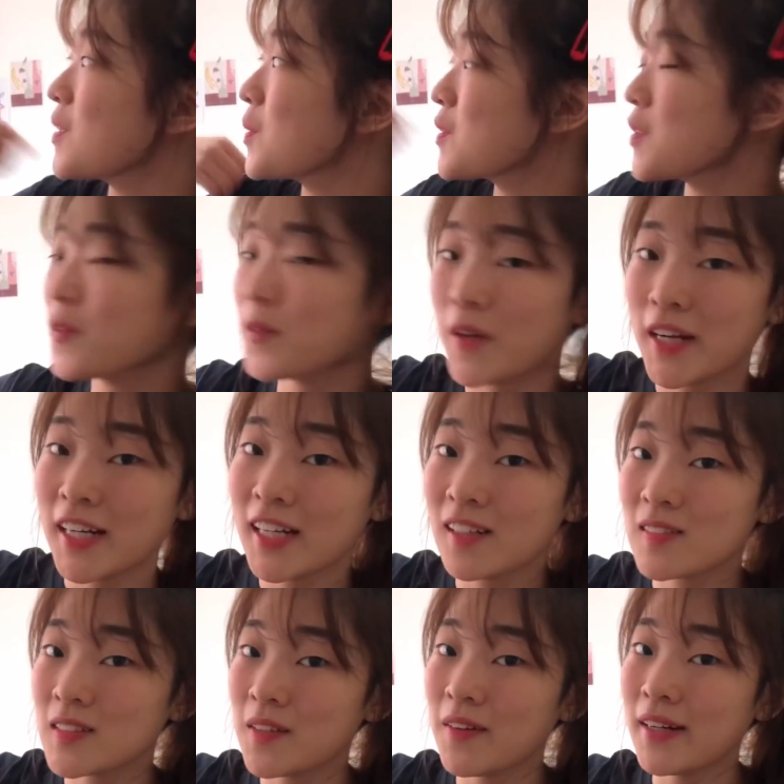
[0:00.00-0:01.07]
also raining
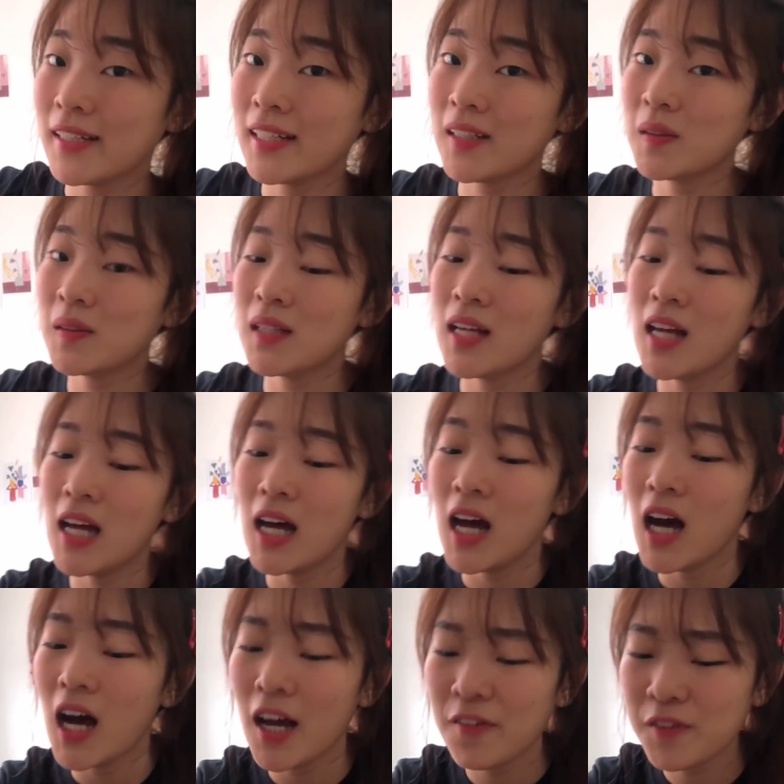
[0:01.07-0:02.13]
outside right now.
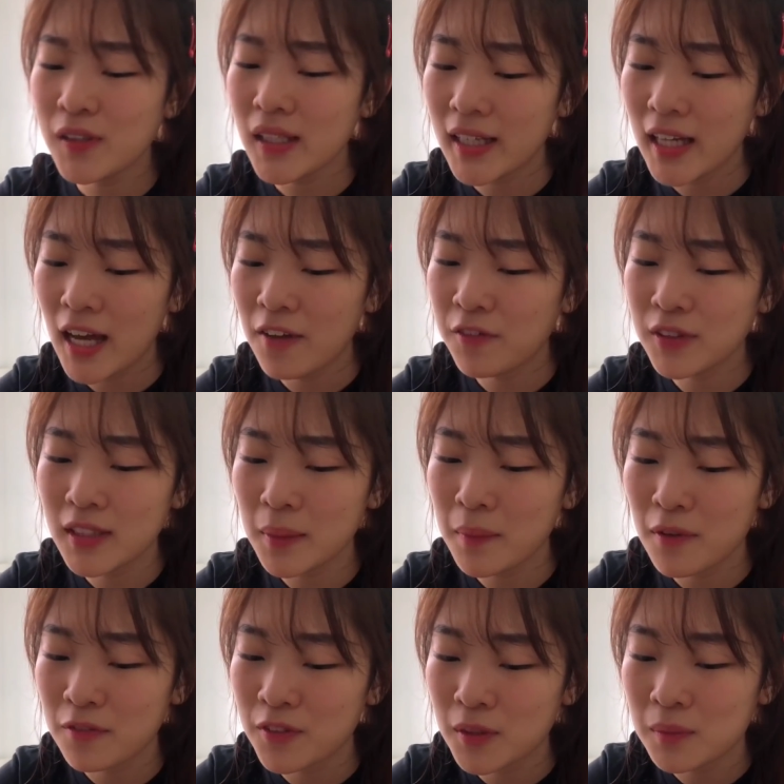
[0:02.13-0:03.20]
I feel like every time I
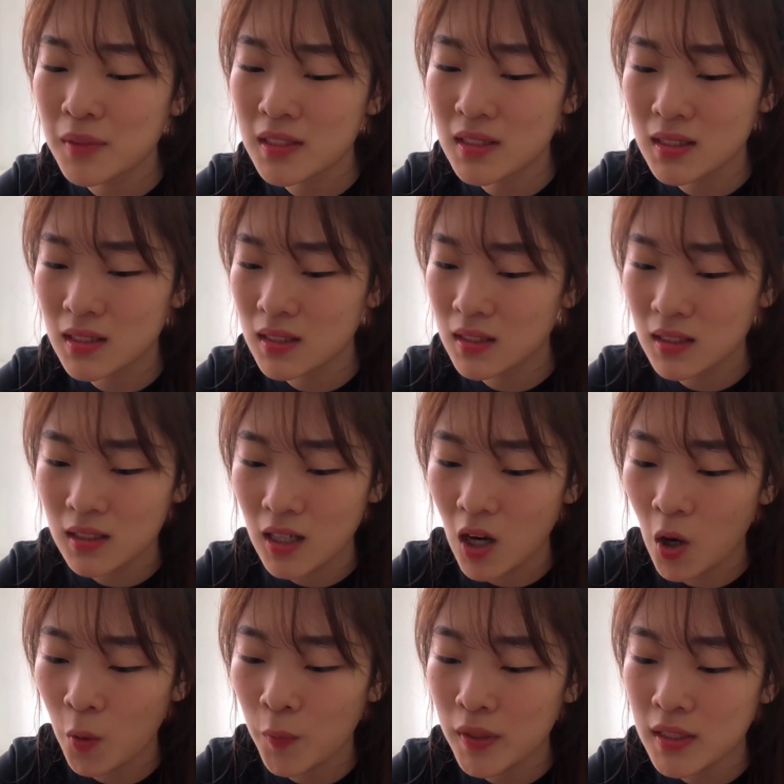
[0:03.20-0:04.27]
film, it's
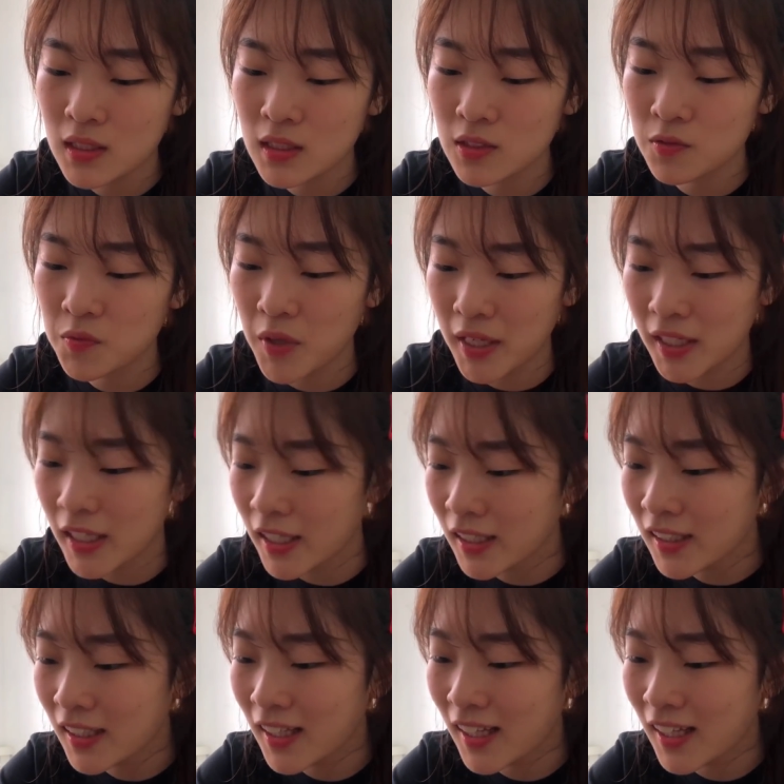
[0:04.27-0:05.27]
always raining.